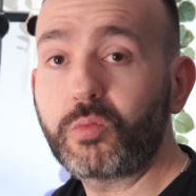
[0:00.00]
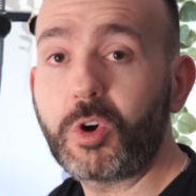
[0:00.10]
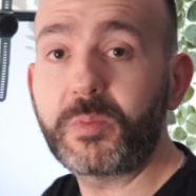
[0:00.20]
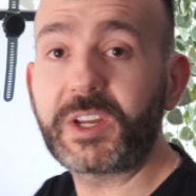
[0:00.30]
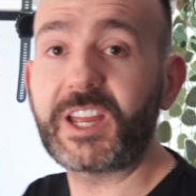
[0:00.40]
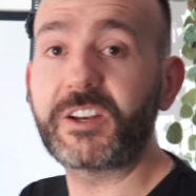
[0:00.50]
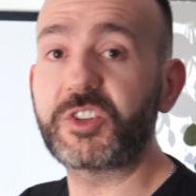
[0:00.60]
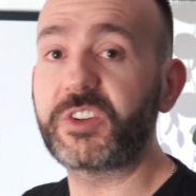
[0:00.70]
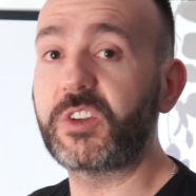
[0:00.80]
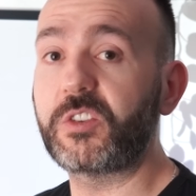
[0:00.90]
aerobic
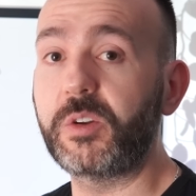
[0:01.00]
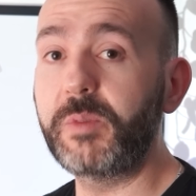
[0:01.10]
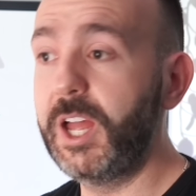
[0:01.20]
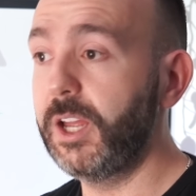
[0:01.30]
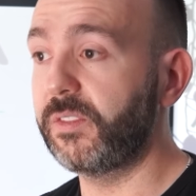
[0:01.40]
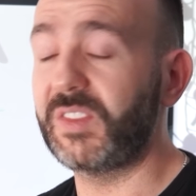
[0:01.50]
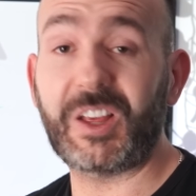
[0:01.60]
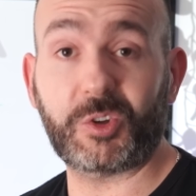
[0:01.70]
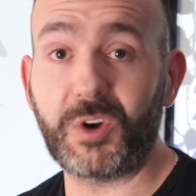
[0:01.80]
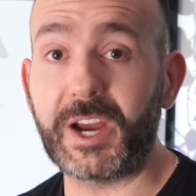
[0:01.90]
energy system,
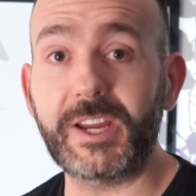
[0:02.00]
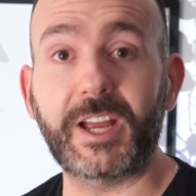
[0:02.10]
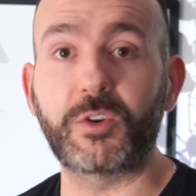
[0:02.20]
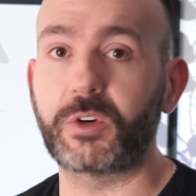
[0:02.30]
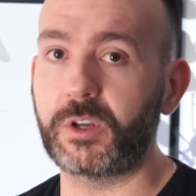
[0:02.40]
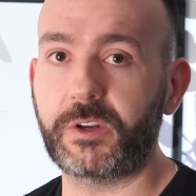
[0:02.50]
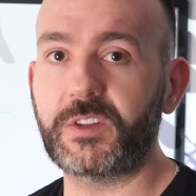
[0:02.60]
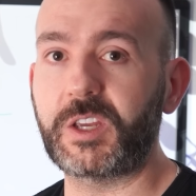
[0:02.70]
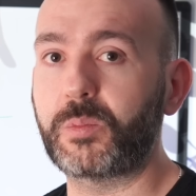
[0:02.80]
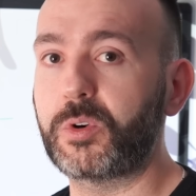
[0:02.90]
that's great and you're going to
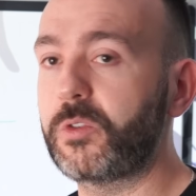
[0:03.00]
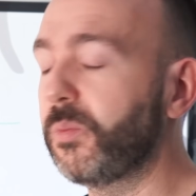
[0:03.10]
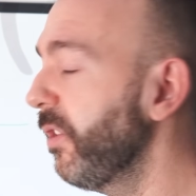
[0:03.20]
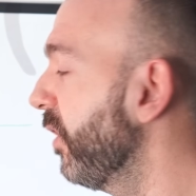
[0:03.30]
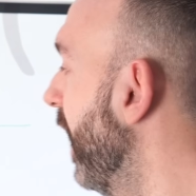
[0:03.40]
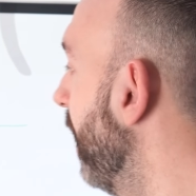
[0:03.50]
see improvements,